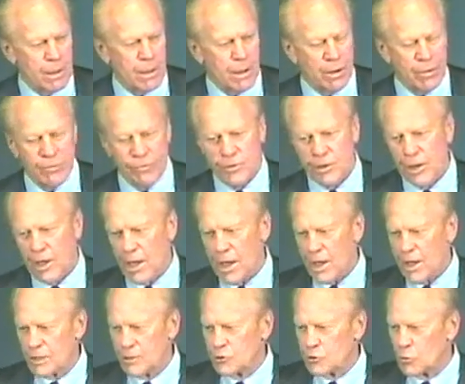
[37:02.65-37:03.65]
of the
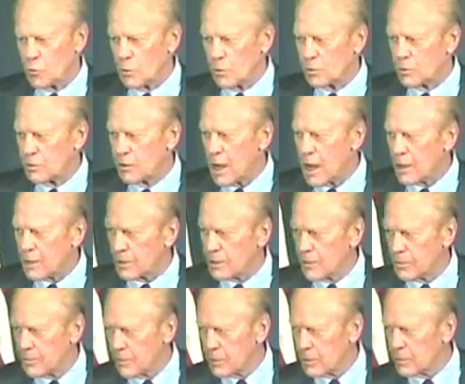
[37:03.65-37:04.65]
actual
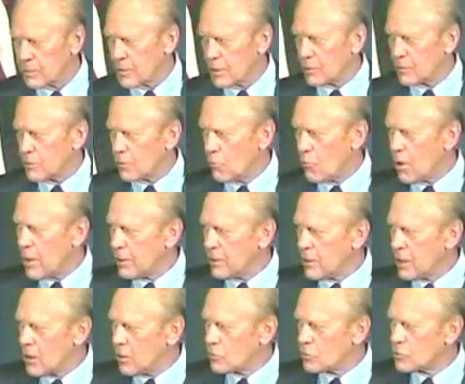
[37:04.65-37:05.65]
document that the White
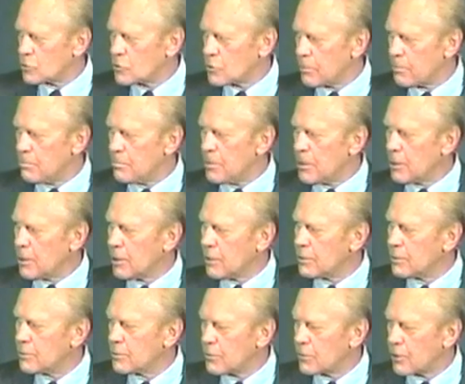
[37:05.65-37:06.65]
House
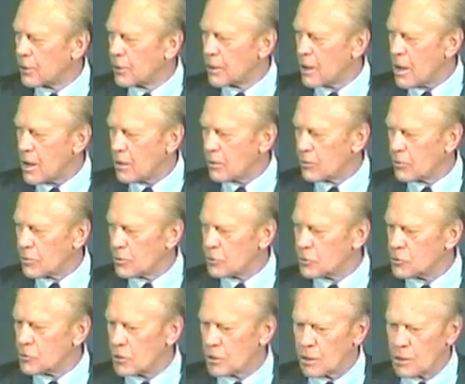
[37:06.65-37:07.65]
submitted to the
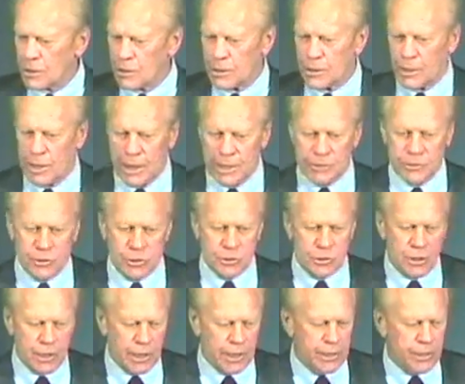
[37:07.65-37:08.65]
Congress in
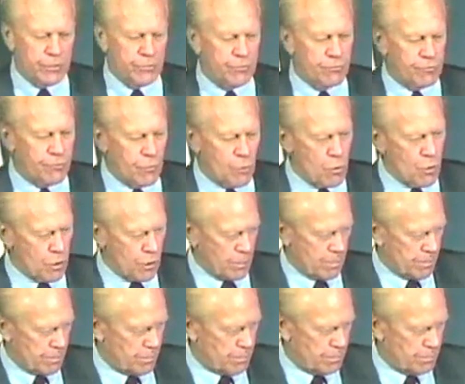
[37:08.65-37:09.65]
legislative form
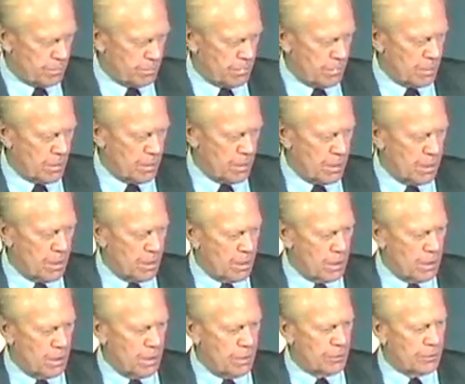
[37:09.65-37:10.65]

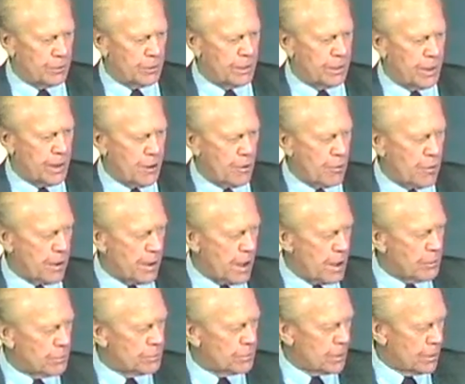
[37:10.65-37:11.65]
to carry
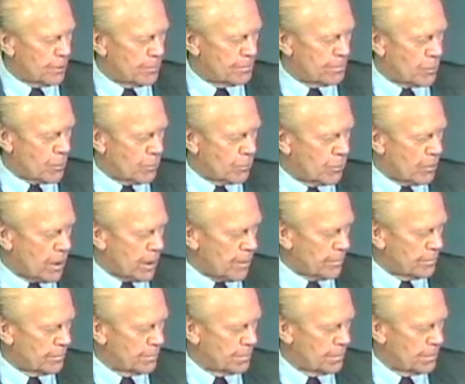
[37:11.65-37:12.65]
out their program.
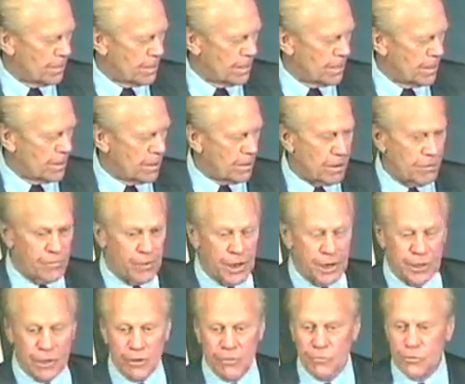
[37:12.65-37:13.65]
Have
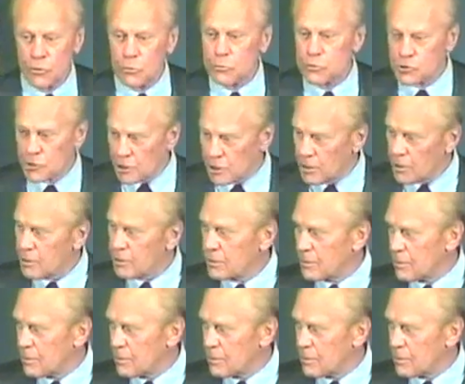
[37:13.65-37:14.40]
any of you seen it?